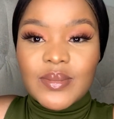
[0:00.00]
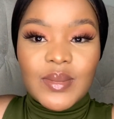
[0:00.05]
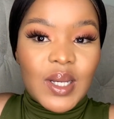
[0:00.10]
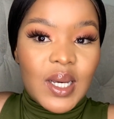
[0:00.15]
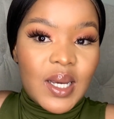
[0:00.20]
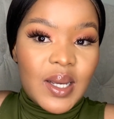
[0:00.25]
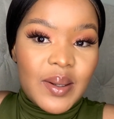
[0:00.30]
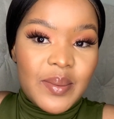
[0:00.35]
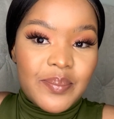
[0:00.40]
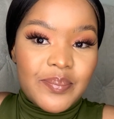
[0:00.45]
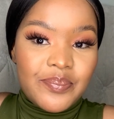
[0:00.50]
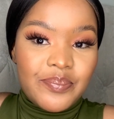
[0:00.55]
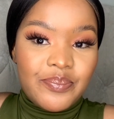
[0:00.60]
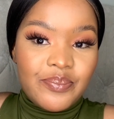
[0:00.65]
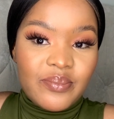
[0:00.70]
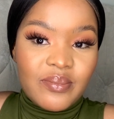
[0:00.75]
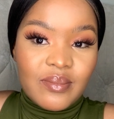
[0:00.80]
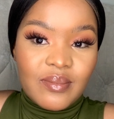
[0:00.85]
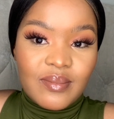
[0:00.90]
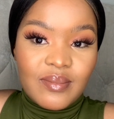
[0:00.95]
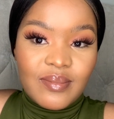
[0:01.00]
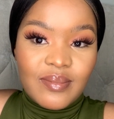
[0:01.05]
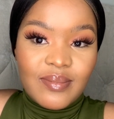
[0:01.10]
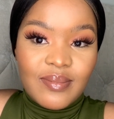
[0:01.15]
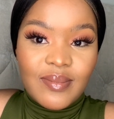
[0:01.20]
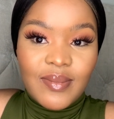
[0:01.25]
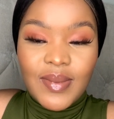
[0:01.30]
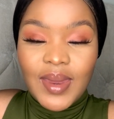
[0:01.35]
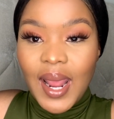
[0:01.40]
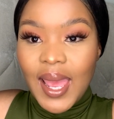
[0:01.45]

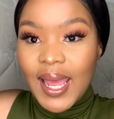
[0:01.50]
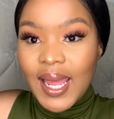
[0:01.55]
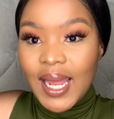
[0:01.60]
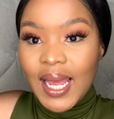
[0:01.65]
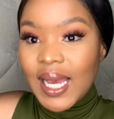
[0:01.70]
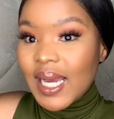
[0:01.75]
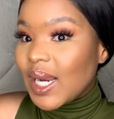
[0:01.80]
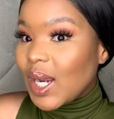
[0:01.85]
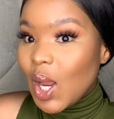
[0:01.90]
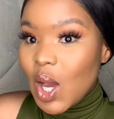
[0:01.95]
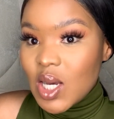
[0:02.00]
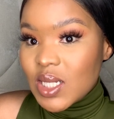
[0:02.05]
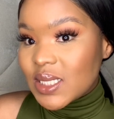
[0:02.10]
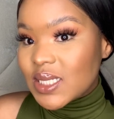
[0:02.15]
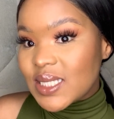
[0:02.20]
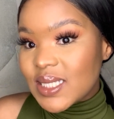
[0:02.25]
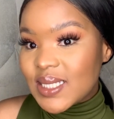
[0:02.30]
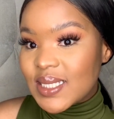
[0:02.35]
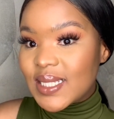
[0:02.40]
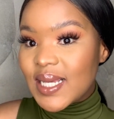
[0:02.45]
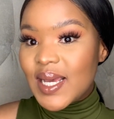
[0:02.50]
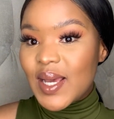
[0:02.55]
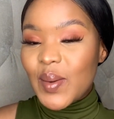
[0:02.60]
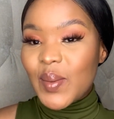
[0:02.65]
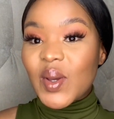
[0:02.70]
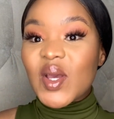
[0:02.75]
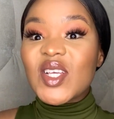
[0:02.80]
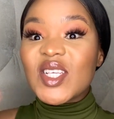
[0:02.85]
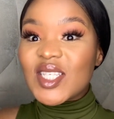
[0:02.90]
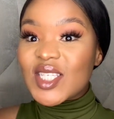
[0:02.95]
a gloss,
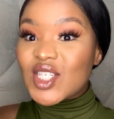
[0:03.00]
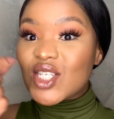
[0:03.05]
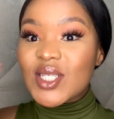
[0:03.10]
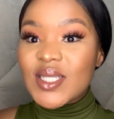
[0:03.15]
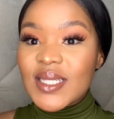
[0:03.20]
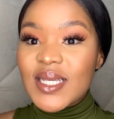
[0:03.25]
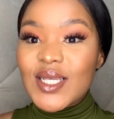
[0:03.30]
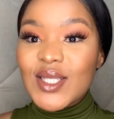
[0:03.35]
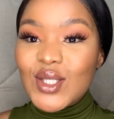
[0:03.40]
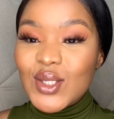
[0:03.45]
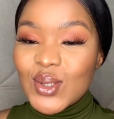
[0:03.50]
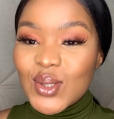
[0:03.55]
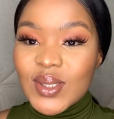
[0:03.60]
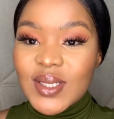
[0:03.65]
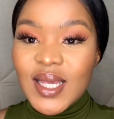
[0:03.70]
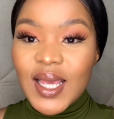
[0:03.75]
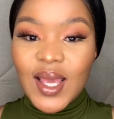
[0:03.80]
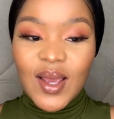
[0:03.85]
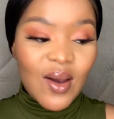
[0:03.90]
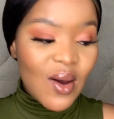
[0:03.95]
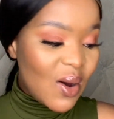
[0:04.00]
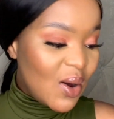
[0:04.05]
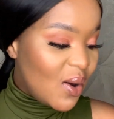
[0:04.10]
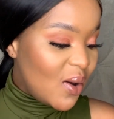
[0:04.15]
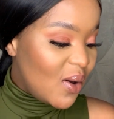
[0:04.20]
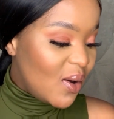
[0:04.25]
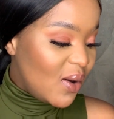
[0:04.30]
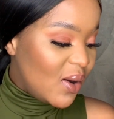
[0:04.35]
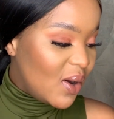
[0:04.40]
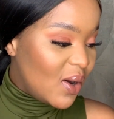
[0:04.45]
because it's just easy to take
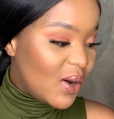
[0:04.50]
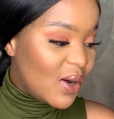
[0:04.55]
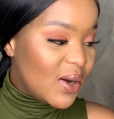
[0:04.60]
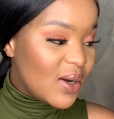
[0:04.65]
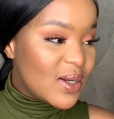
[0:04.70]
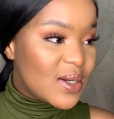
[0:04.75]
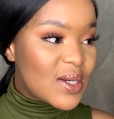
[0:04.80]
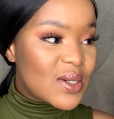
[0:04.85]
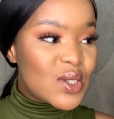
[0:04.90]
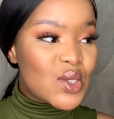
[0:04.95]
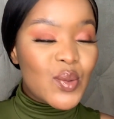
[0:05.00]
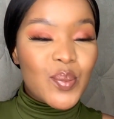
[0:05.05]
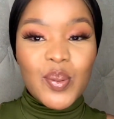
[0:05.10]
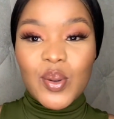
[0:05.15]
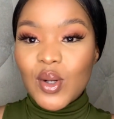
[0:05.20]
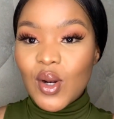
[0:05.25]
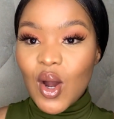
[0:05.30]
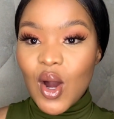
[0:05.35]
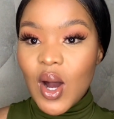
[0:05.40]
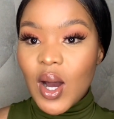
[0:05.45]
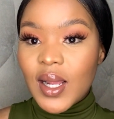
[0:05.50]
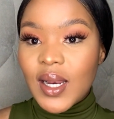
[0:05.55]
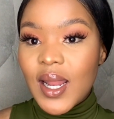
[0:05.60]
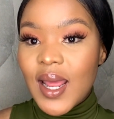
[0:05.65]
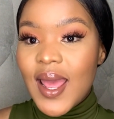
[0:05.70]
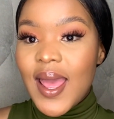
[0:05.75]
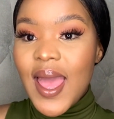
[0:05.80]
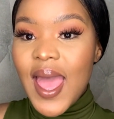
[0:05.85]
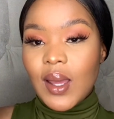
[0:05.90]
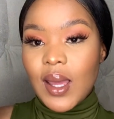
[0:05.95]
or to put on.
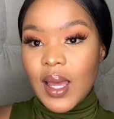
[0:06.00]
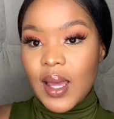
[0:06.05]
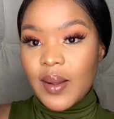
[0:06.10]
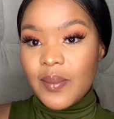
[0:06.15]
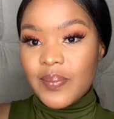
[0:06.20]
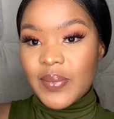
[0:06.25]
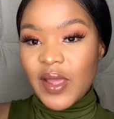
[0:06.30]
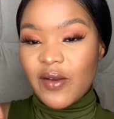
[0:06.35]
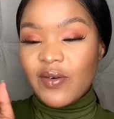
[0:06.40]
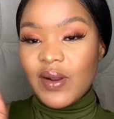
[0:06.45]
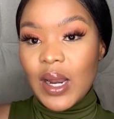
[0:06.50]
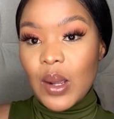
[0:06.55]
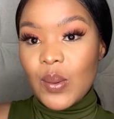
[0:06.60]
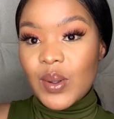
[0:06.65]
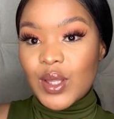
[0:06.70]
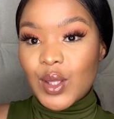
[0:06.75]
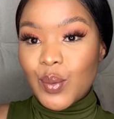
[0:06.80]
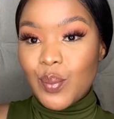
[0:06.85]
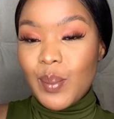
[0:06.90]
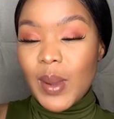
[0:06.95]
I feel like with